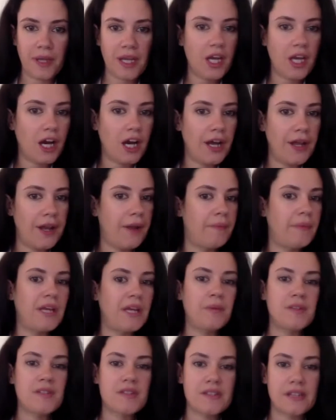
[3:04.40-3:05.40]
gut, I made
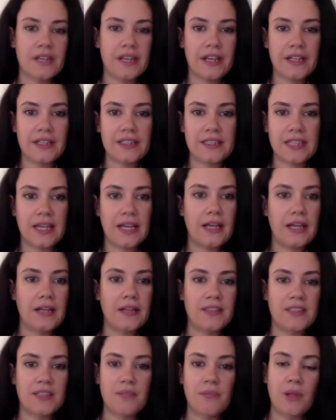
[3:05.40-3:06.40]
mistakes and
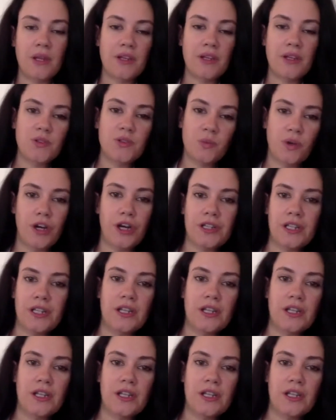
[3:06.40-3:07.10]
some things worked,